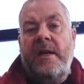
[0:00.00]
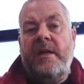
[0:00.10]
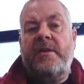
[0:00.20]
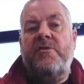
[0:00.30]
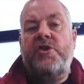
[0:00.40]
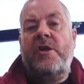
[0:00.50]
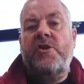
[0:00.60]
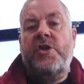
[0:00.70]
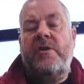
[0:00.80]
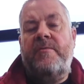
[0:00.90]
a
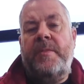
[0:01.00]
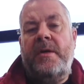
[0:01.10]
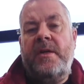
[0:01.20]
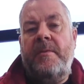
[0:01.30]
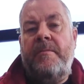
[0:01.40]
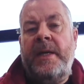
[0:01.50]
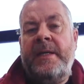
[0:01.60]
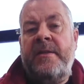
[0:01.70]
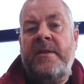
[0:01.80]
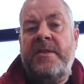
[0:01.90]
conjunction of market
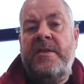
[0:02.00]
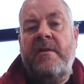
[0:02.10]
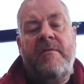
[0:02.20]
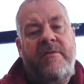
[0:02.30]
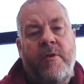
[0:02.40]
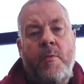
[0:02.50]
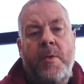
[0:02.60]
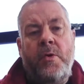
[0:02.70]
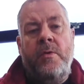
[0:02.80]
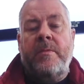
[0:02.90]
madness,
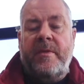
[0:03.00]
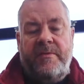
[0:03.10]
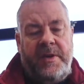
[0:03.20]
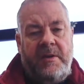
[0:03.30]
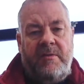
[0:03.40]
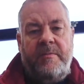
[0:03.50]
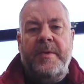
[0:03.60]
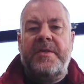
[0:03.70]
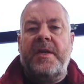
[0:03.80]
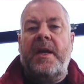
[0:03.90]
FOMO, the fear of
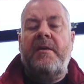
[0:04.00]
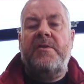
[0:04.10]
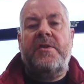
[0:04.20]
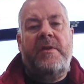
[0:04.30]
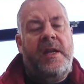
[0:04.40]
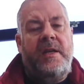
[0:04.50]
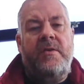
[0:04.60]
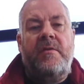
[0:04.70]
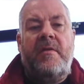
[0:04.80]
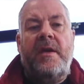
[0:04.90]
missing out on any
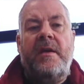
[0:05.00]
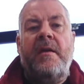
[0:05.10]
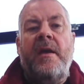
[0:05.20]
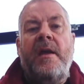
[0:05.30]
good thing,